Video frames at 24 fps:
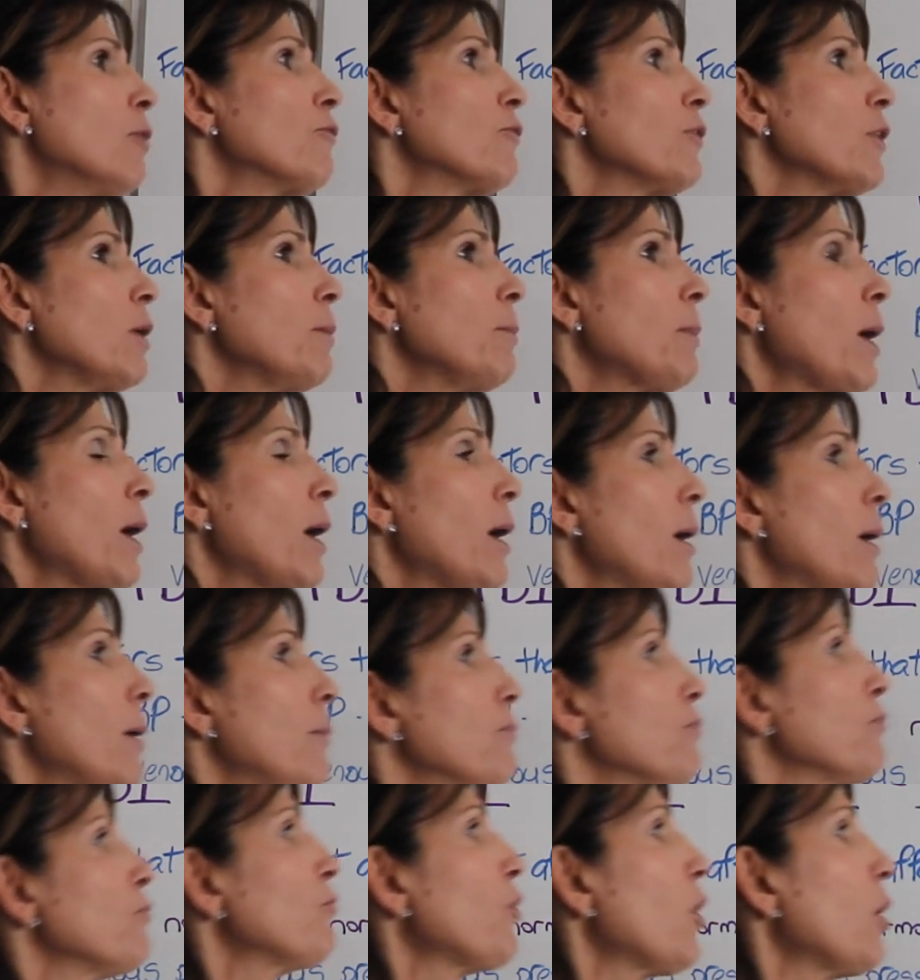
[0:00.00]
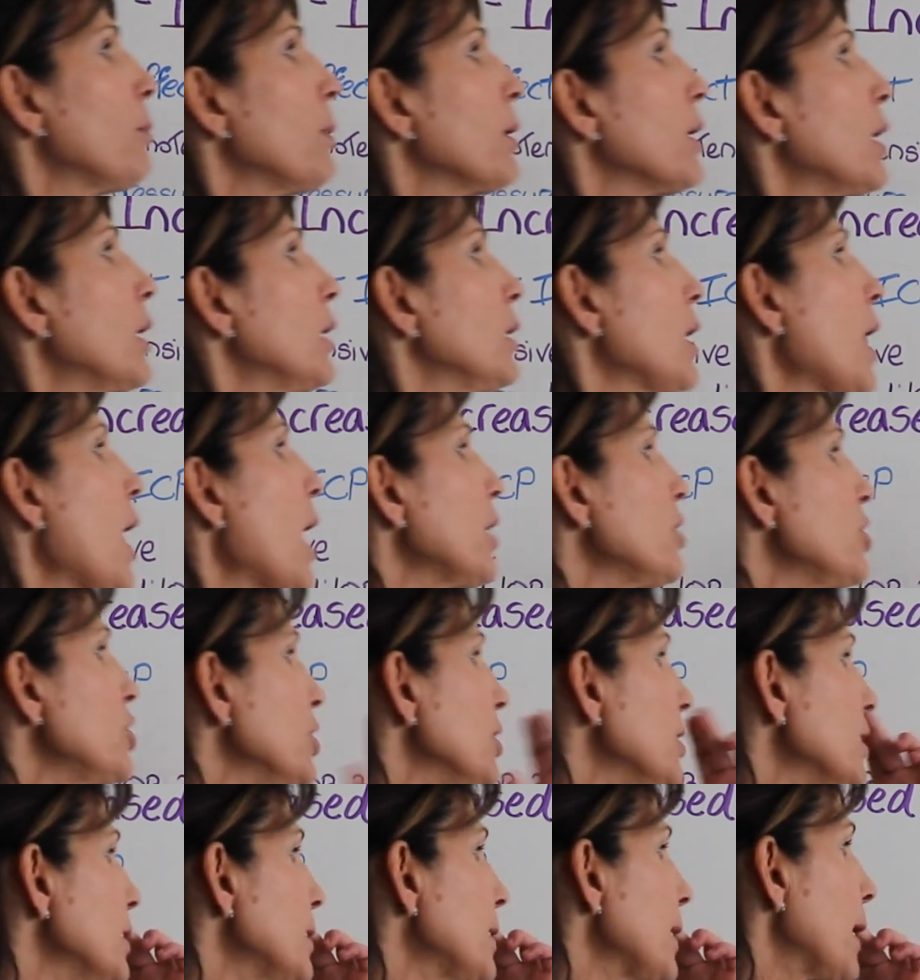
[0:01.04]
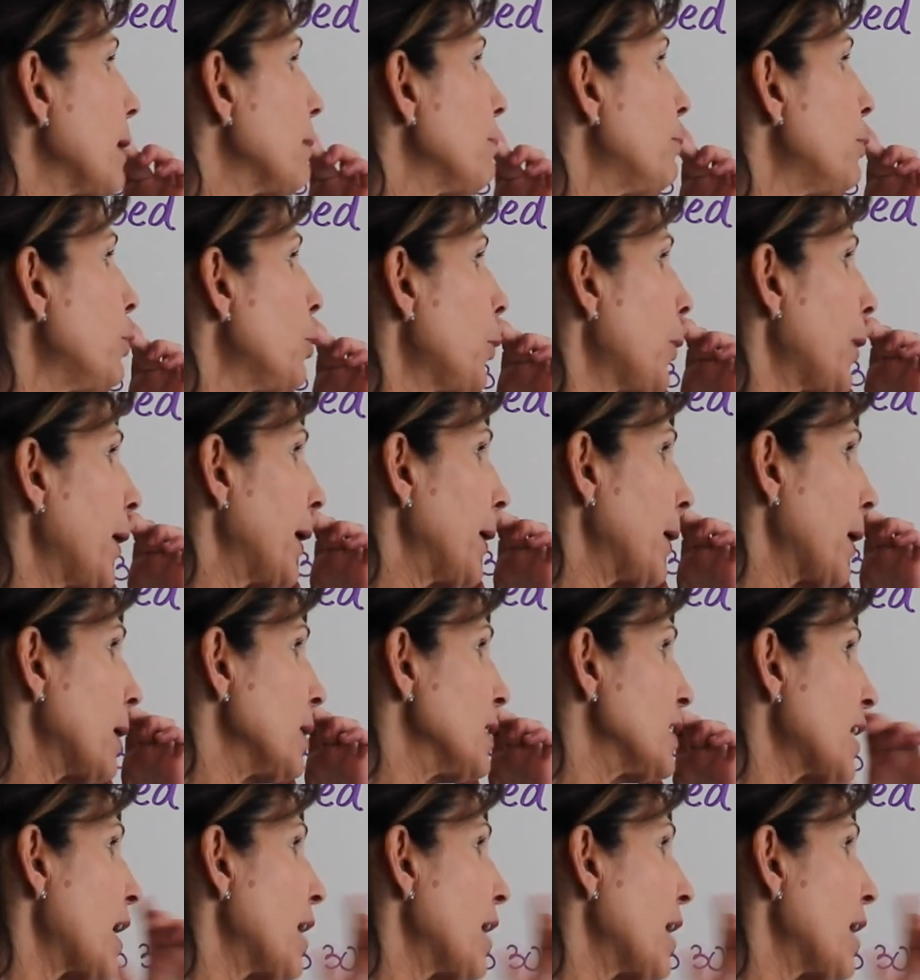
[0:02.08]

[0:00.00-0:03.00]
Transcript: From a pharmacologic standpoint,